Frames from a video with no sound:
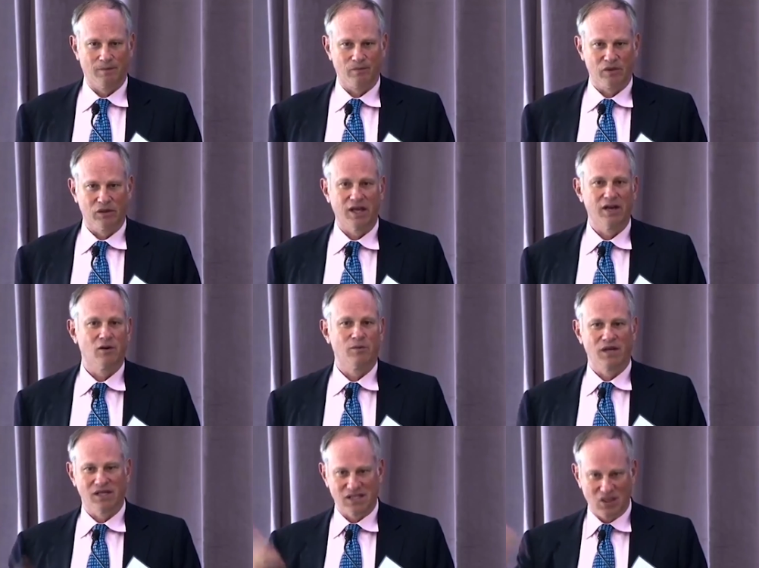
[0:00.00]
later
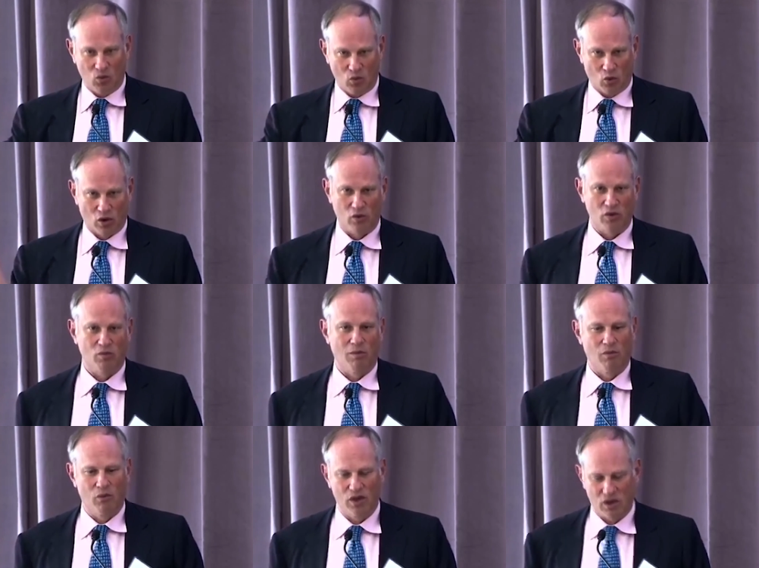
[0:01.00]
because he worked
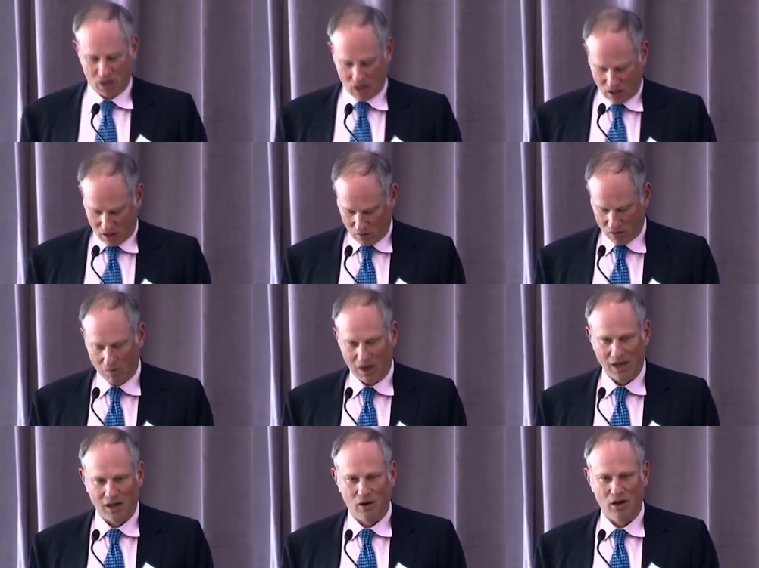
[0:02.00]
with
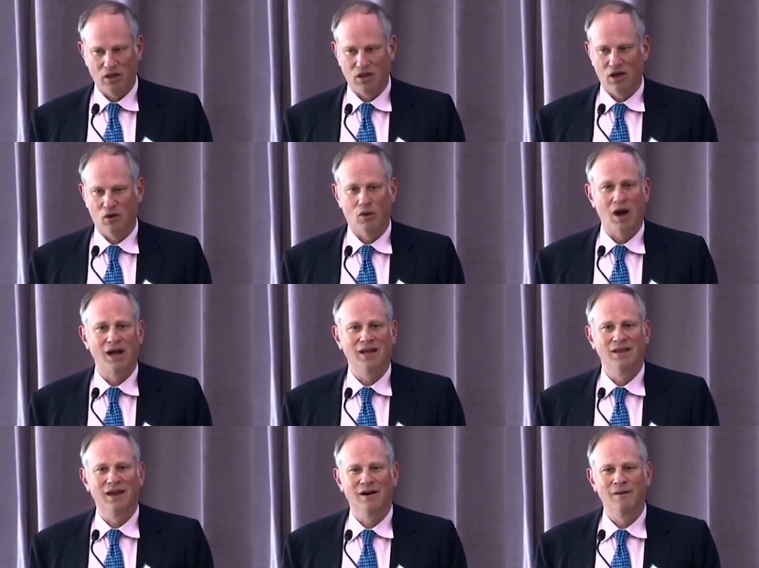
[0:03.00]
Ryan
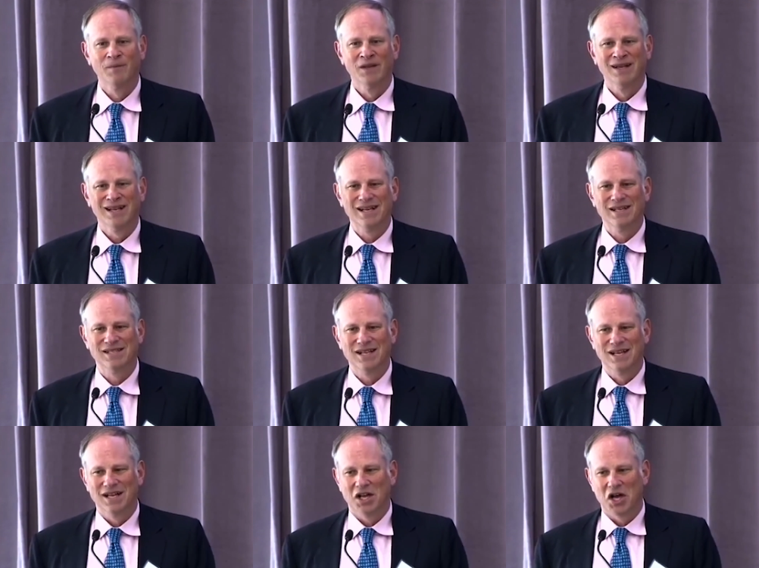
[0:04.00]
there, is
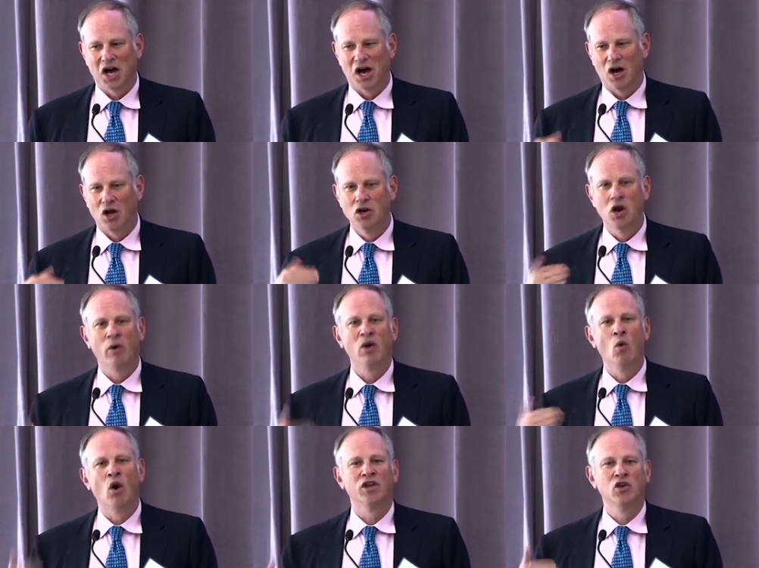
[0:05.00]
knowing
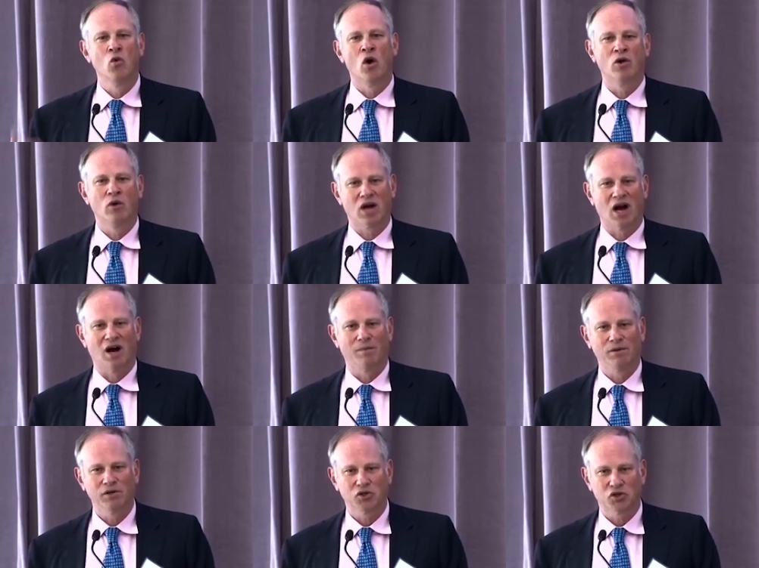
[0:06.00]
what you want to
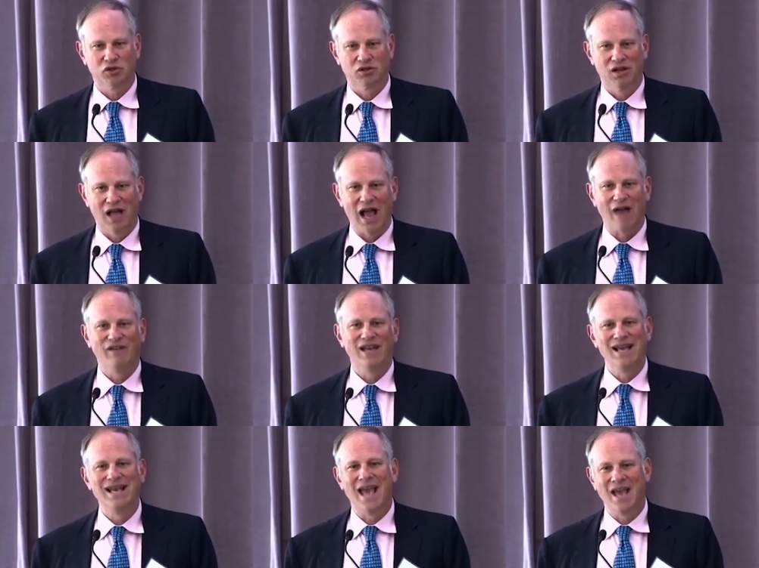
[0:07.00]
accomplish, having a
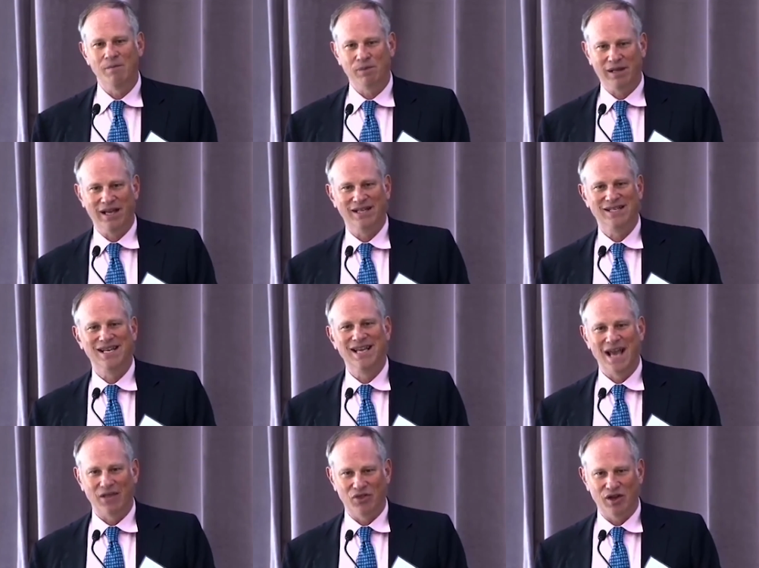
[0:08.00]
game plan to
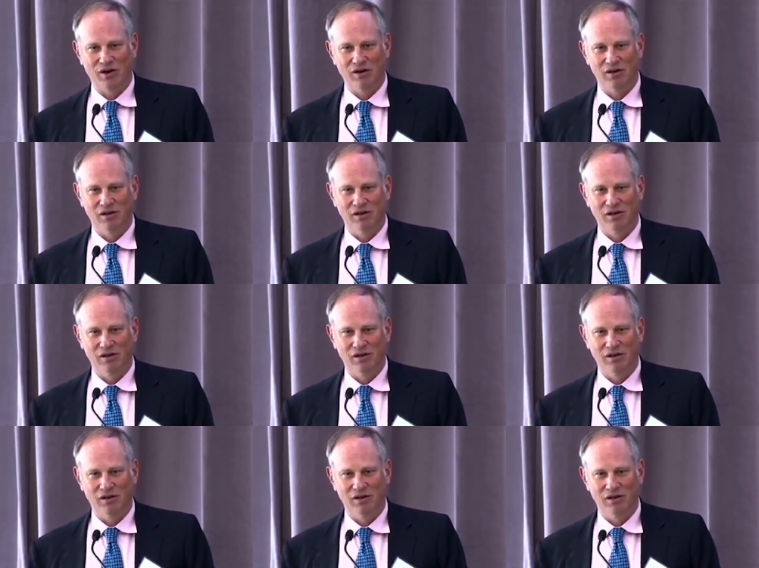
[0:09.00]
get there,